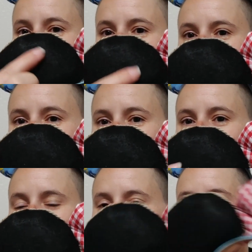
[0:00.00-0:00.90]
to make little
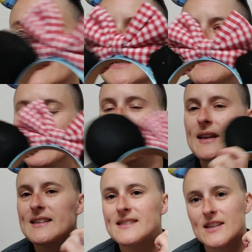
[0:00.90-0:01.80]
plates of
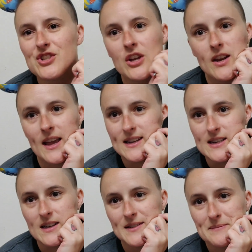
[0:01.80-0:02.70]
spaghetti is such a good
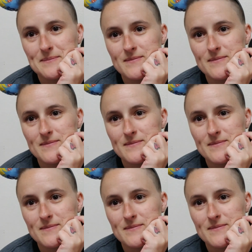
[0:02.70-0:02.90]
idea.